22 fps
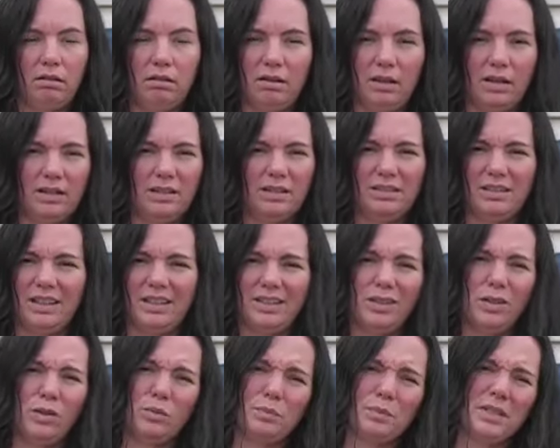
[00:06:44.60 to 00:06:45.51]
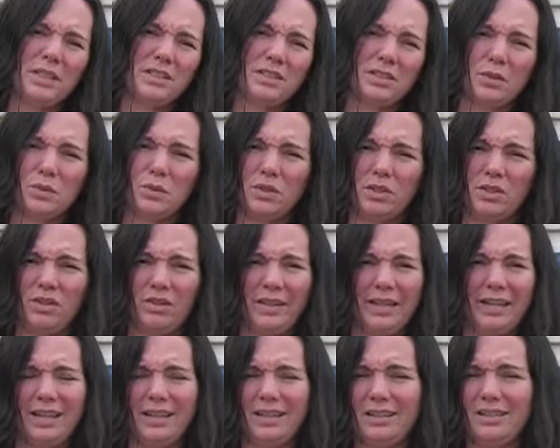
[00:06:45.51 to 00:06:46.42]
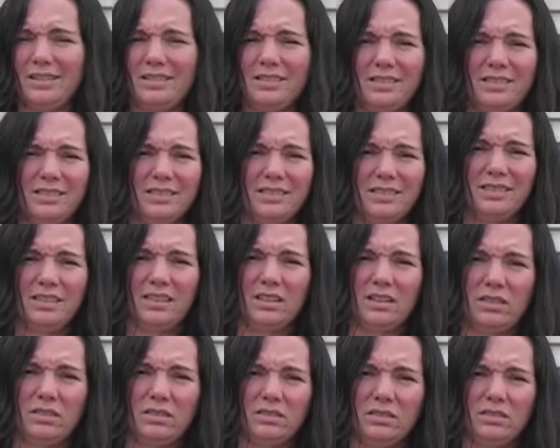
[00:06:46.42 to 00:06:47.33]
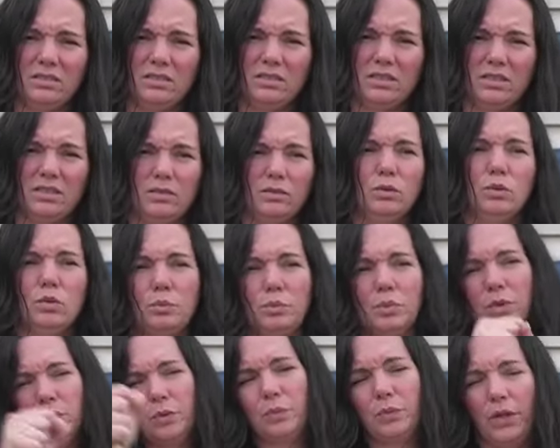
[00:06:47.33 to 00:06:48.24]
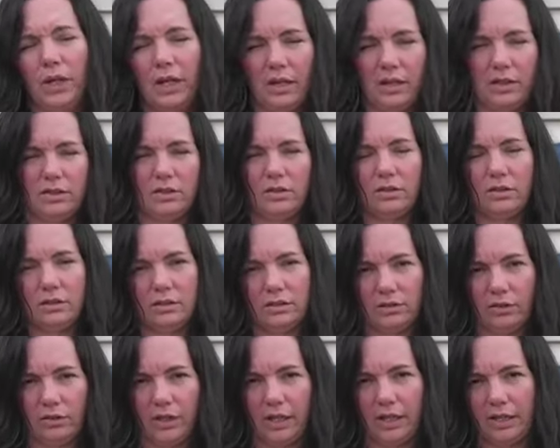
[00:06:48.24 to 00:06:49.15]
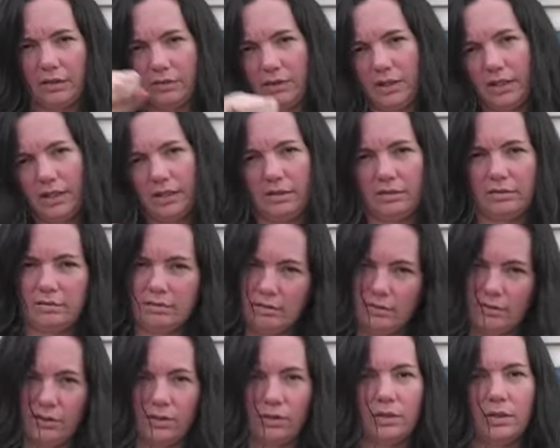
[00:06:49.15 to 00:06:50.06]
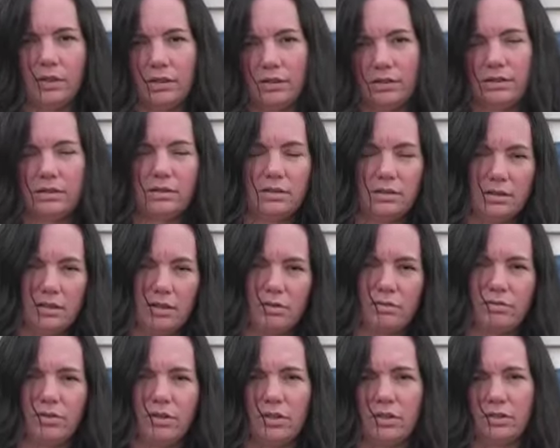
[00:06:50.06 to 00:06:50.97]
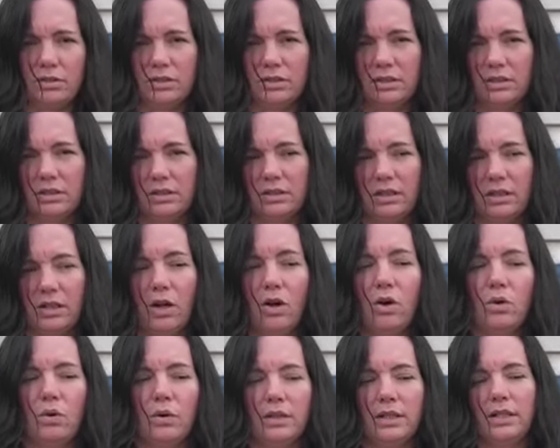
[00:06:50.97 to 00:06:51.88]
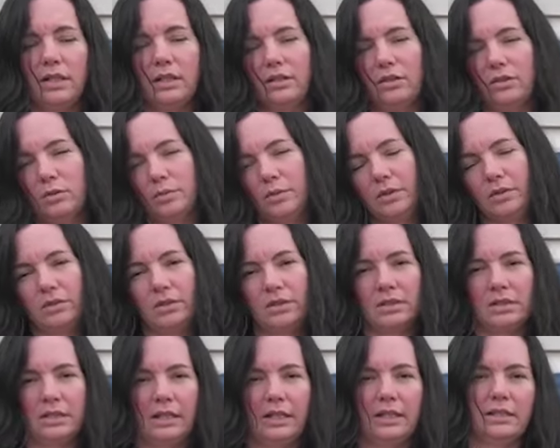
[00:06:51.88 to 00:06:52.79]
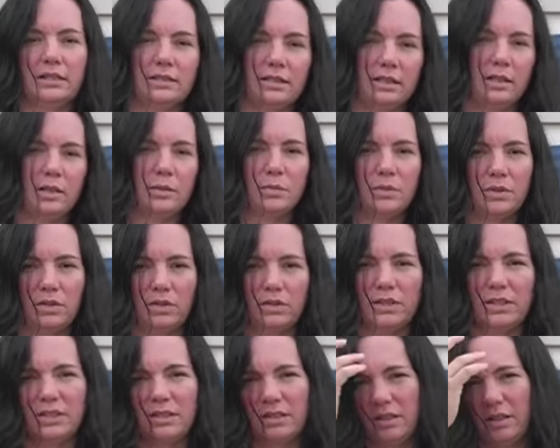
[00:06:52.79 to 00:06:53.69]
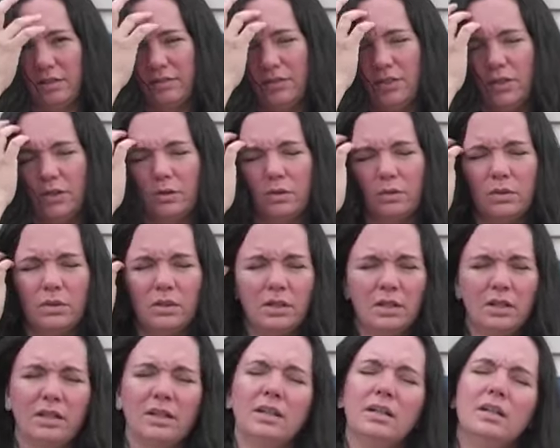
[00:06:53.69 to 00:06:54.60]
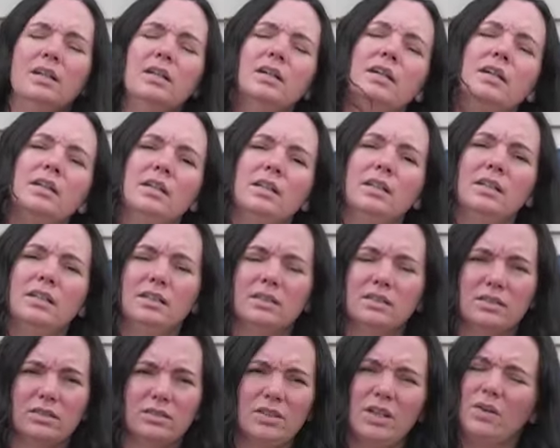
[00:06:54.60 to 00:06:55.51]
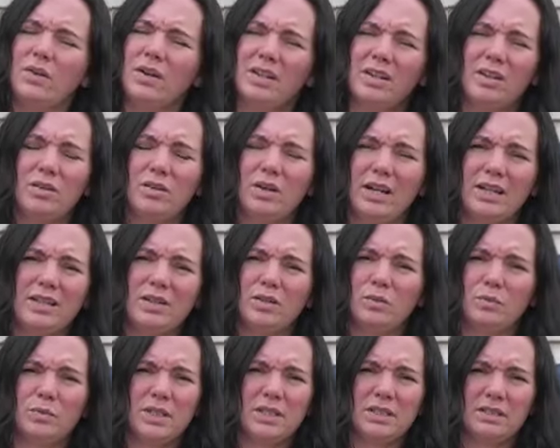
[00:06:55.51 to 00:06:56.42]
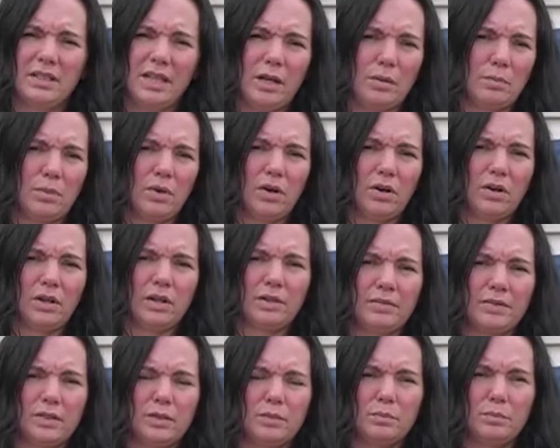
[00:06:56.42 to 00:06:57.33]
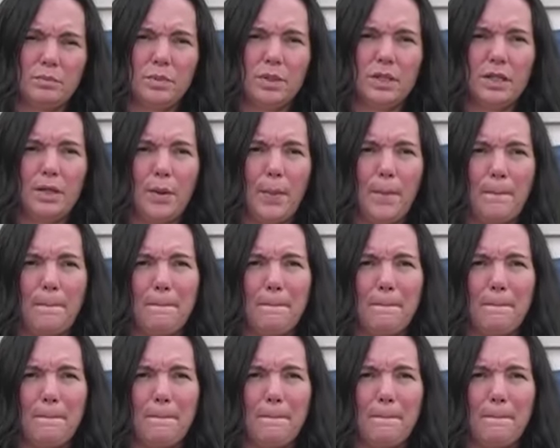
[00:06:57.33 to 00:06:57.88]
I don't miss doing all that, you know. Ooh, boom, we gotta do this screen, we gotta do this stuff first, and it's like, oh, and then you're supposed to sing and set up and all this stuff too. So no, I don't miss that part of it, but